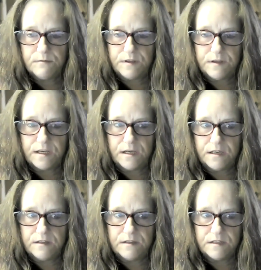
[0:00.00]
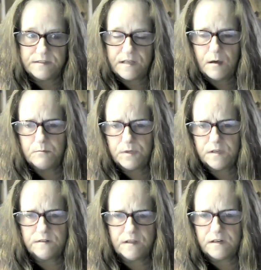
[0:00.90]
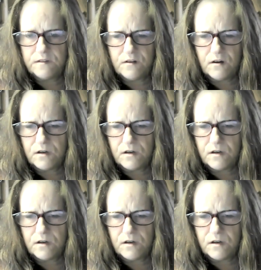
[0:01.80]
everything that's them because then